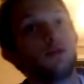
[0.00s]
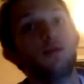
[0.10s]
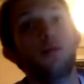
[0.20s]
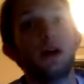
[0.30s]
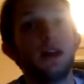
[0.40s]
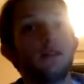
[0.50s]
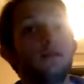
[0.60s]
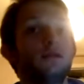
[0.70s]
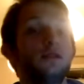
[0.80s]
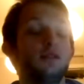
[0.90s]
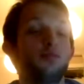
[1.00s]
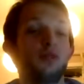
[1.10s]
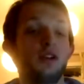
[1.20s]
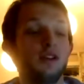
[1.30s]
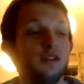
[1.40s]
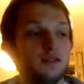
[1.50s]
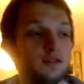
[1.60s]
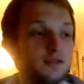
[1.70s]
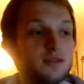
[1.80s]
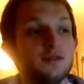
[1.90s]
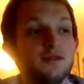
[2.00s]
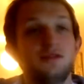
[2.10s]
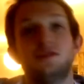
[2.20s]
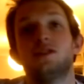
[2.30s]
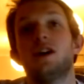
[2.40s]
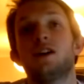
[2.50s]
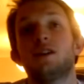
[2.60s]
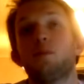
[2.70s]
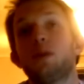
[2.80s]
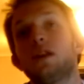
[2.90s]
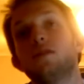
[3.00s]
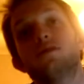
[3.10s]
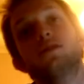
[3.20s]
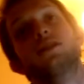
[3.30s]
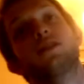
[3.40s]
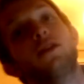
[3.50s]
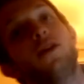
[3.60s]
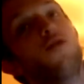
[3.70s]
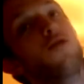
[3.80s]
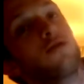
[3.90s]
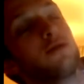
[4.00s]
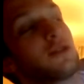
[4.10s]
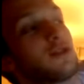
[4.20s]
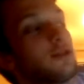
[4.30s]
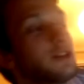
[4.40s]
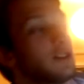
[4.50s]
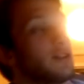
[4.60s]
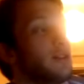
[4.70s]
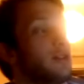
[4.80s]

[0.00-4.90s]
I'm in bed. That's brilliant. Just hug the pillow and just like an awkward stretch.